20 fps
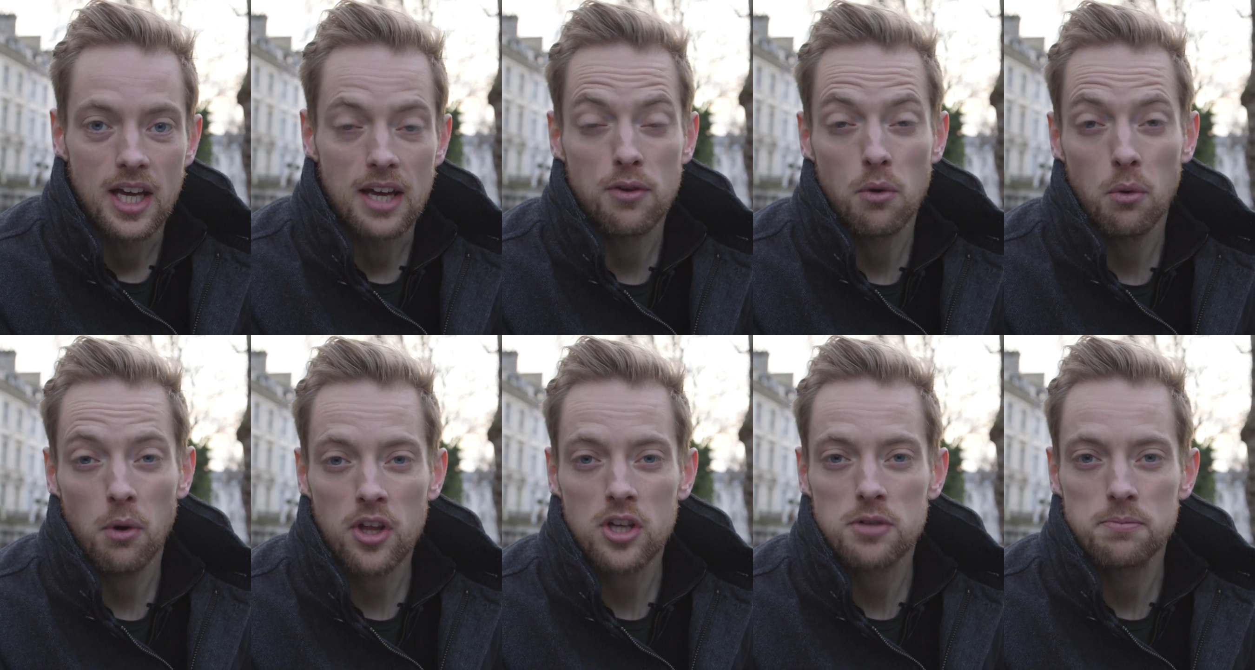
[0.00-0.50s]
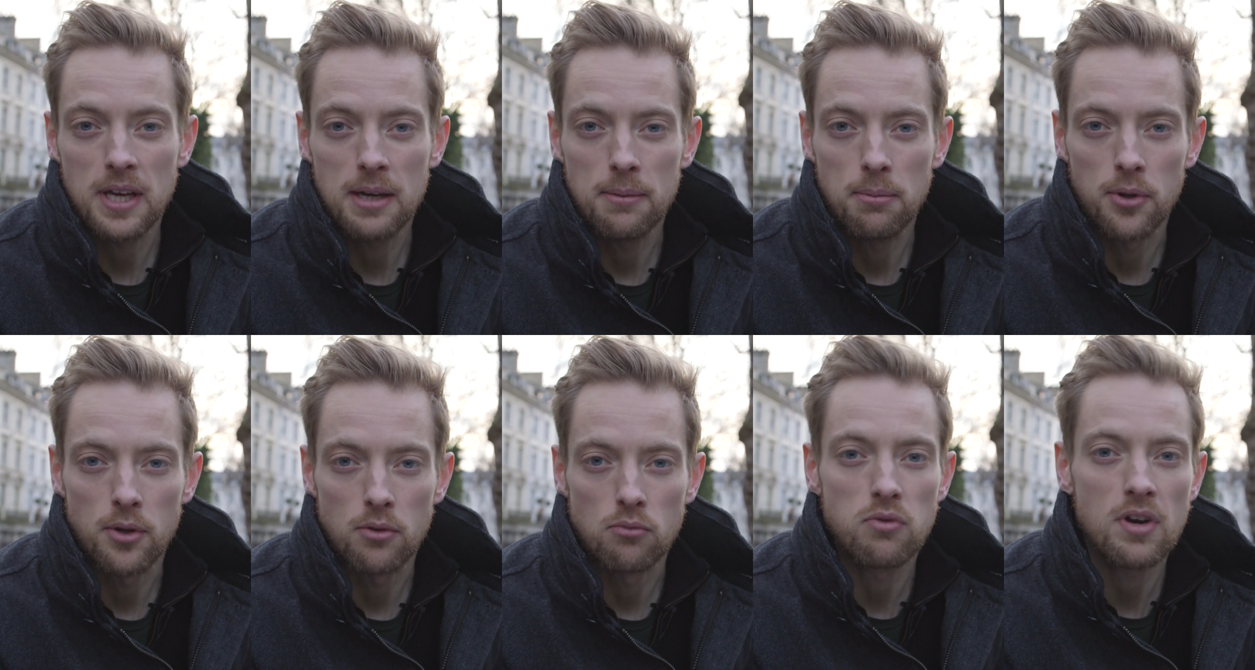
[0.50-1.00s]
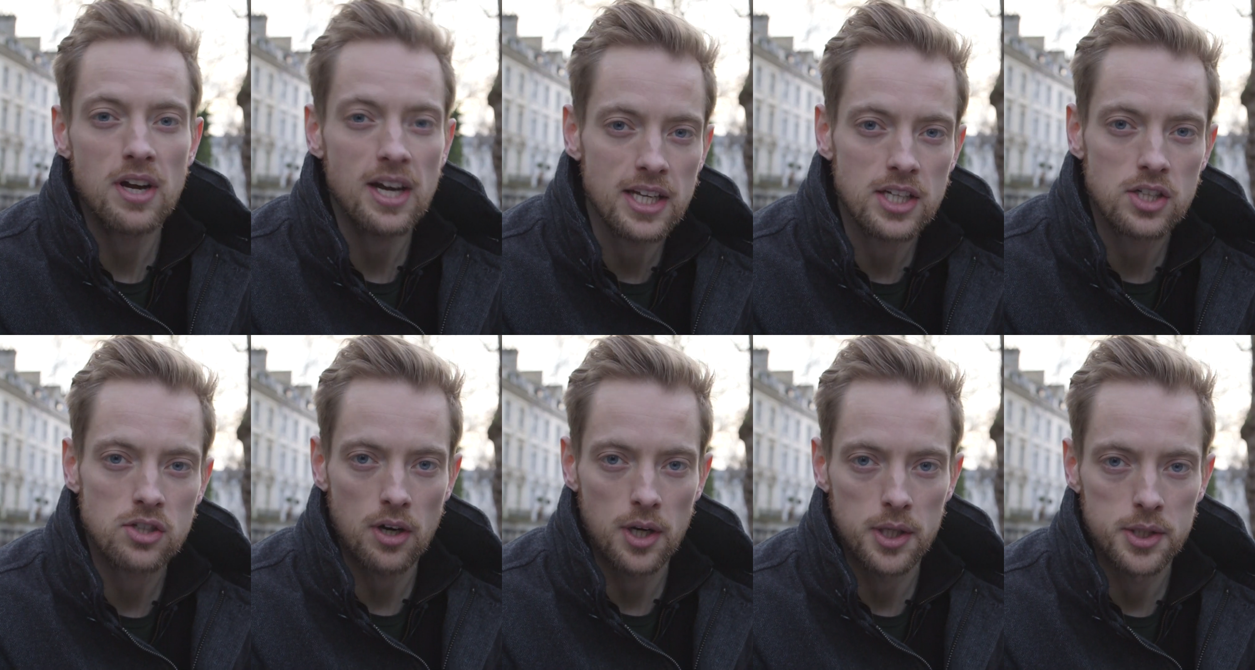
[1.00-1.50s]
If you're one of those people that really
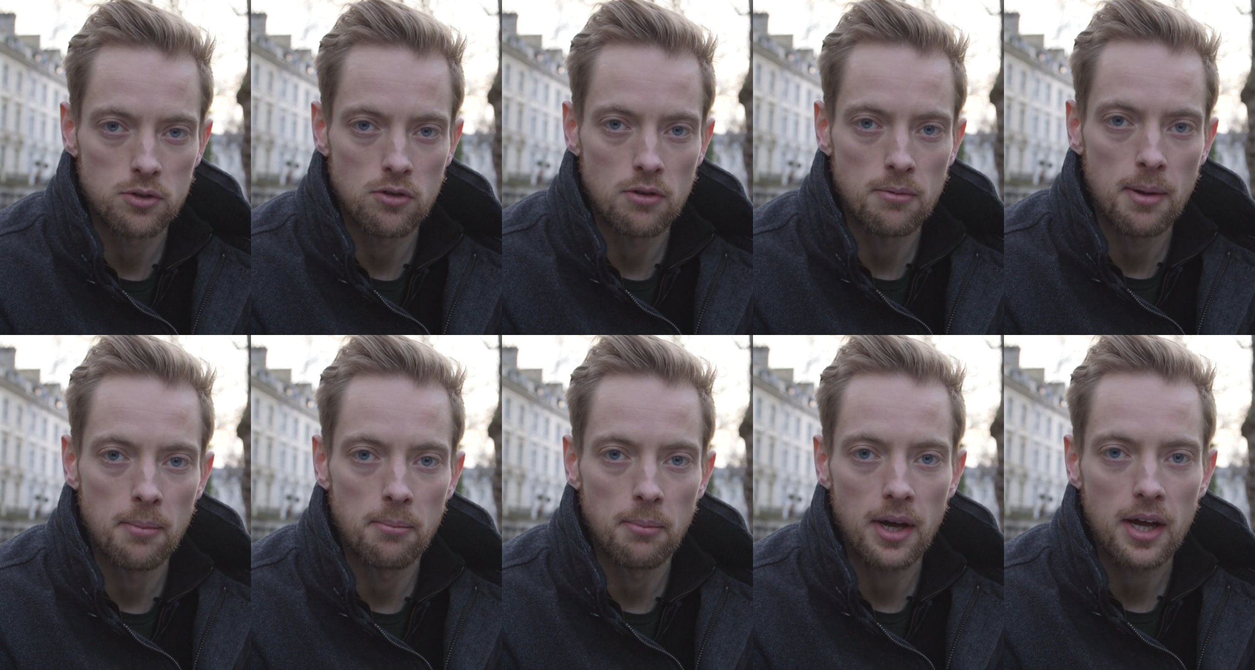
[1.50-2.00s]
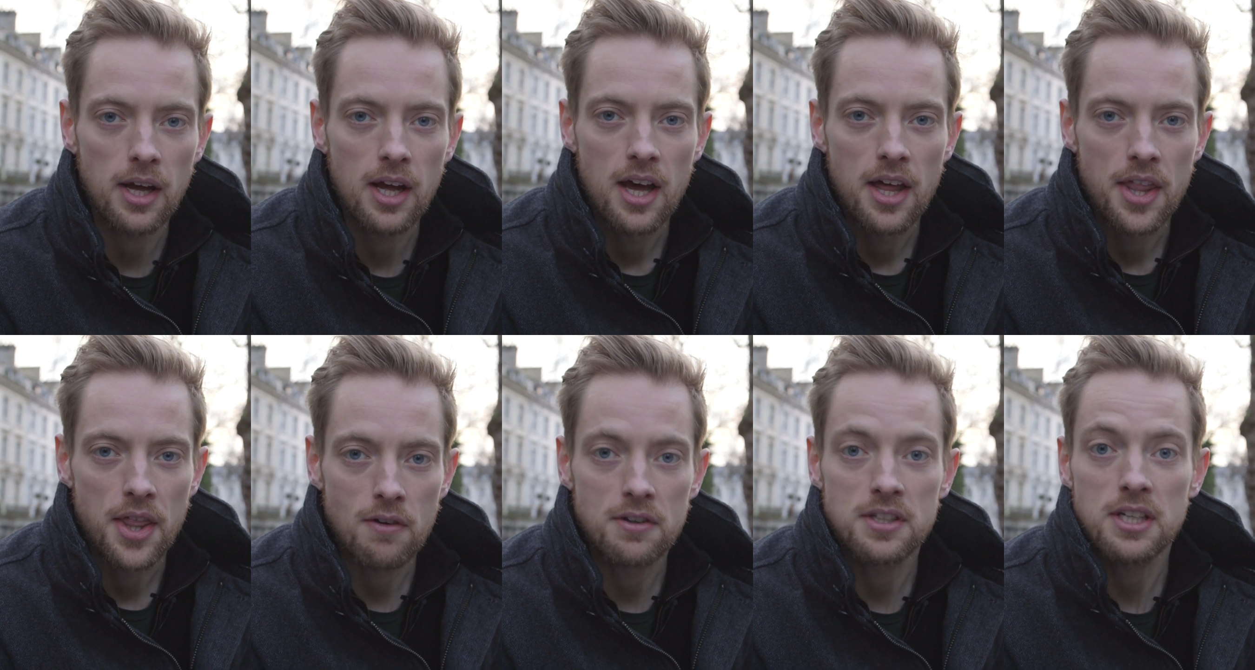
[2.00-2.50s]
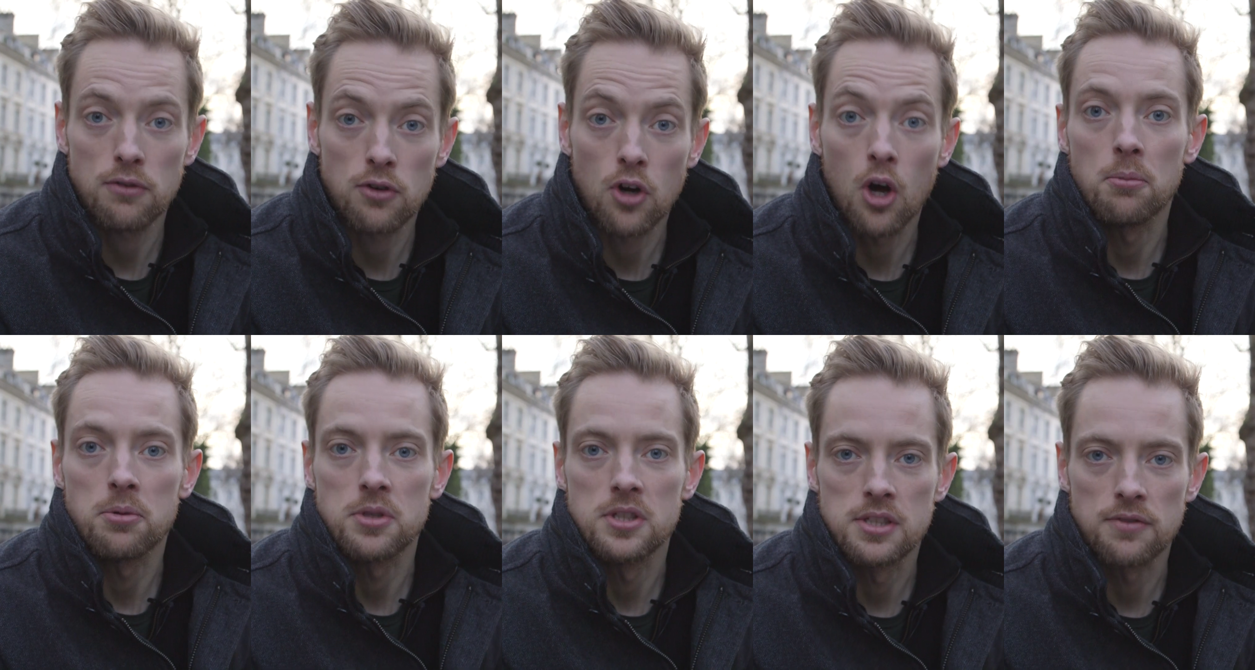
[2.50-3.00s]
struggles to remember, there are different
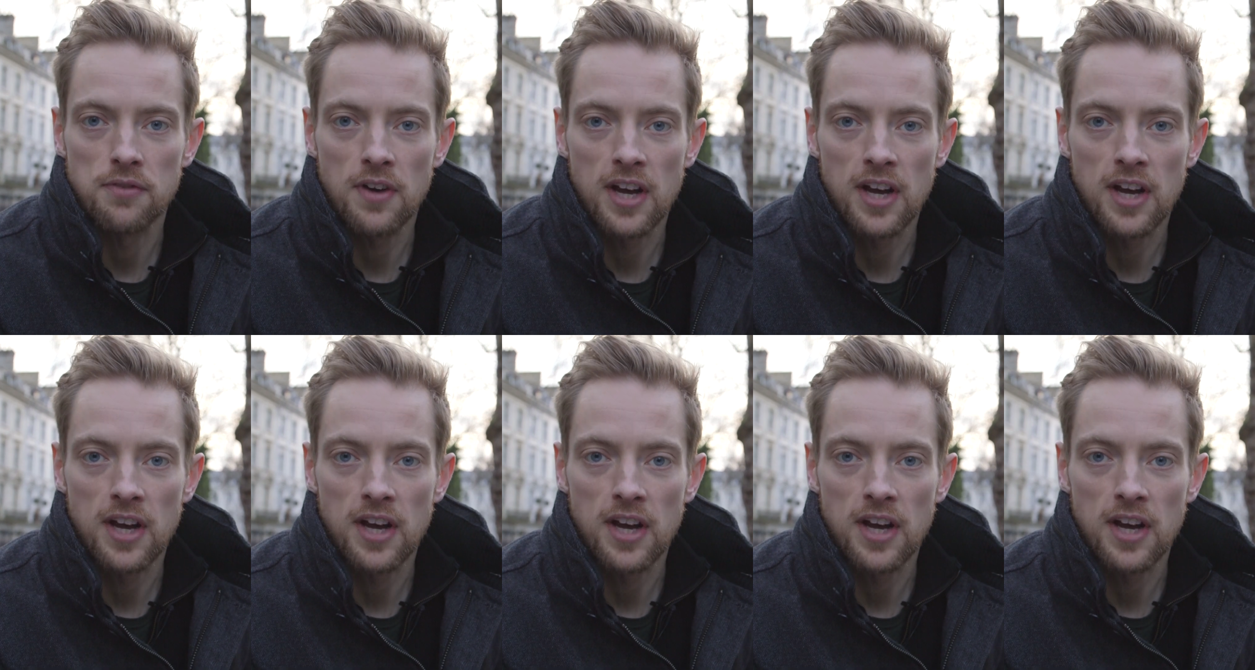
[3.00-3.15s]
options